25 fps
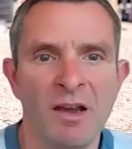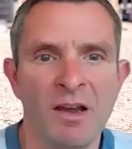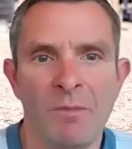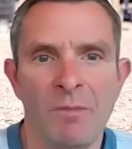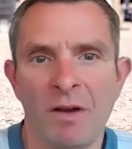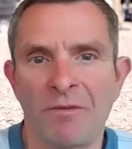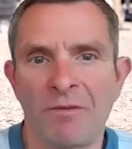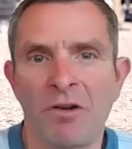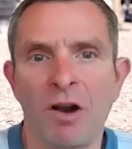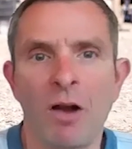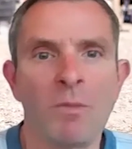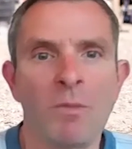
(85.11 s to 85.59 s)

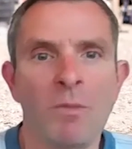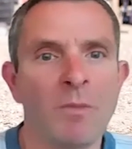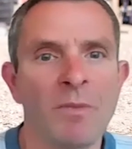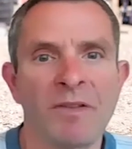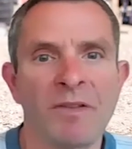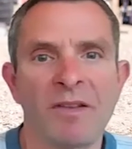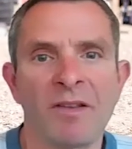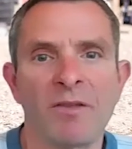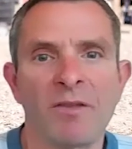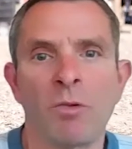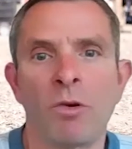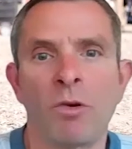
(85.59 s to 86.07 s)
but for our
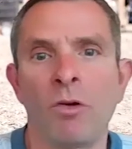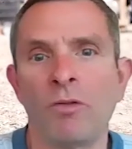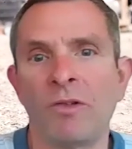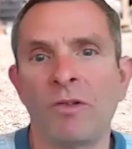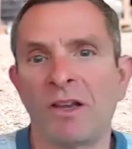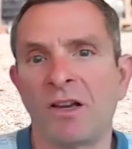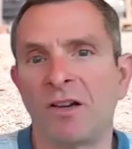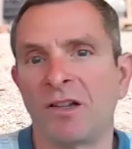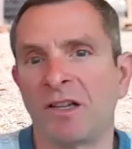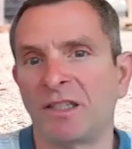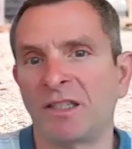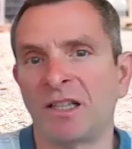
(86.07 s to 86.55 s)
purposes, we're
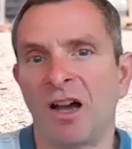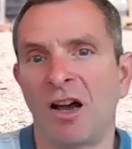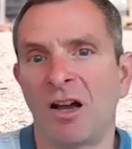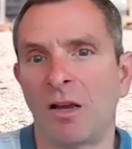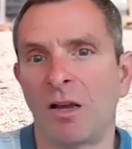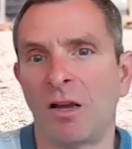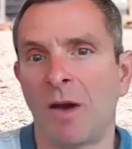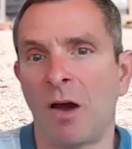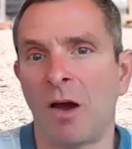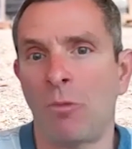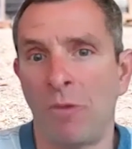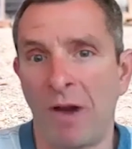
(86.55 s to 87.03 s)
only going to
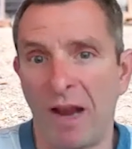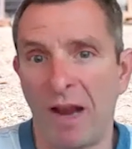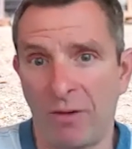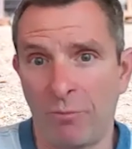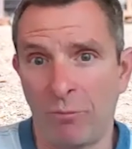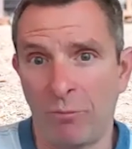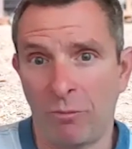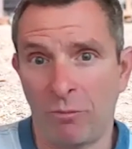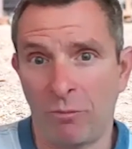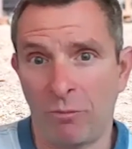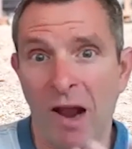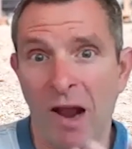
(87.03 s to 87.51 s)
talk about
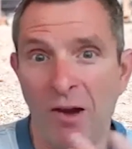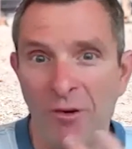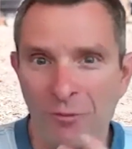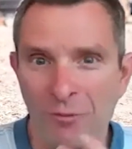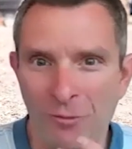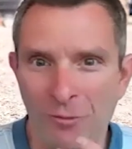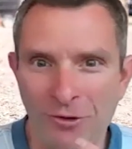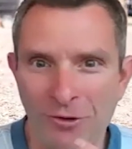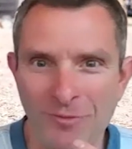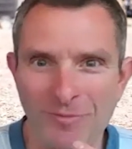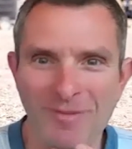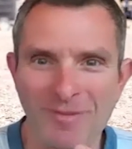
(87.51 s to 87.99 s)

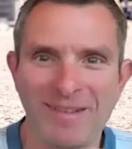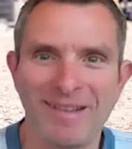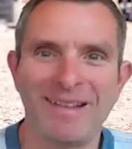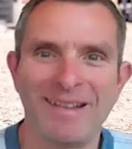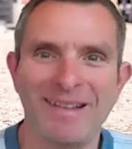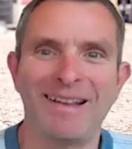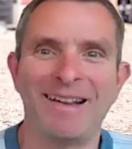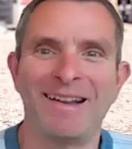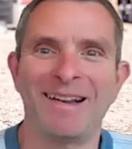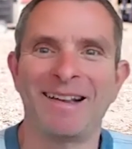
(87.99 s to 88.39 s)
roundworms,